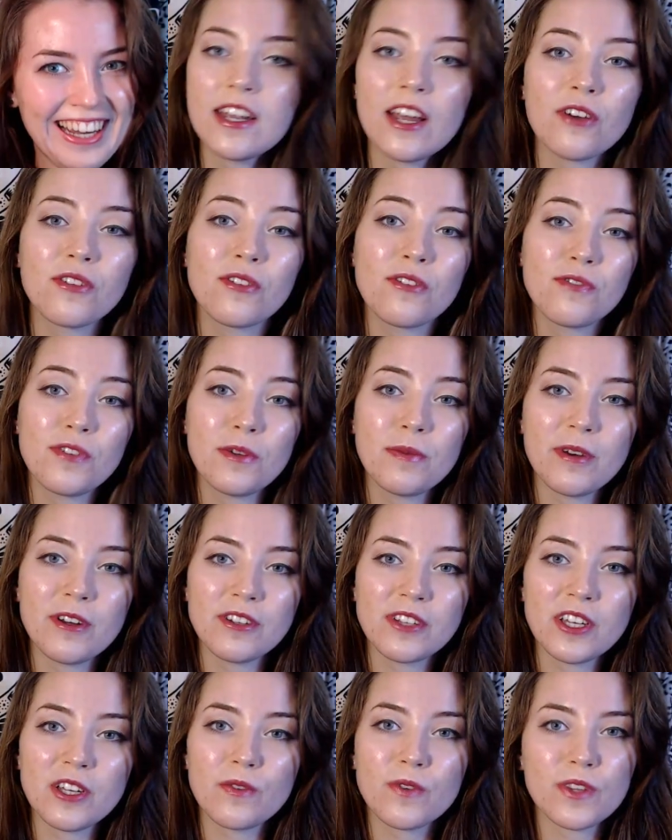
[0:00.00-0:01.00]
Now, the female
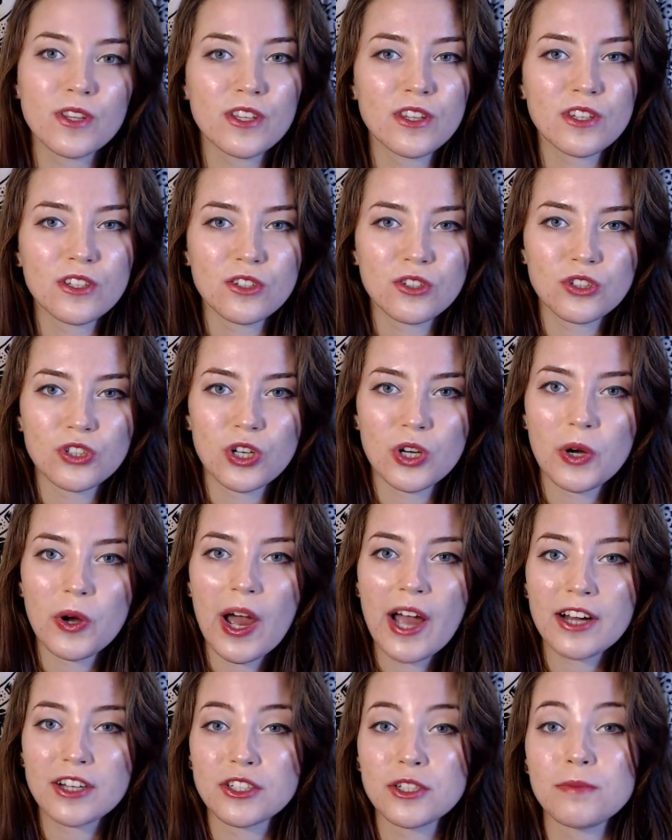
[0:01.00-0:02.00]
lead within this show
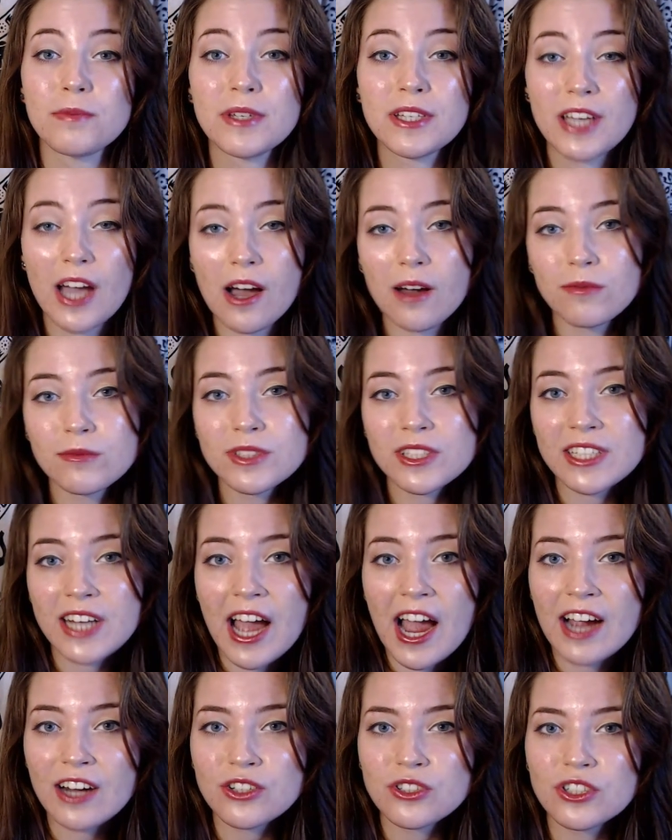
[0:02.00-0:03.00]
actually becomes an
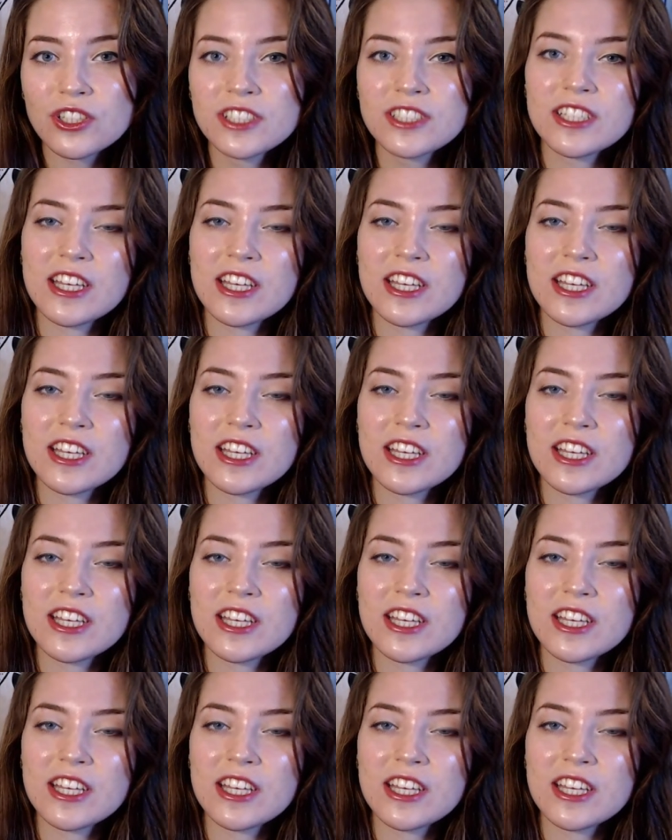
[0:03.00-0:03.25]
actress,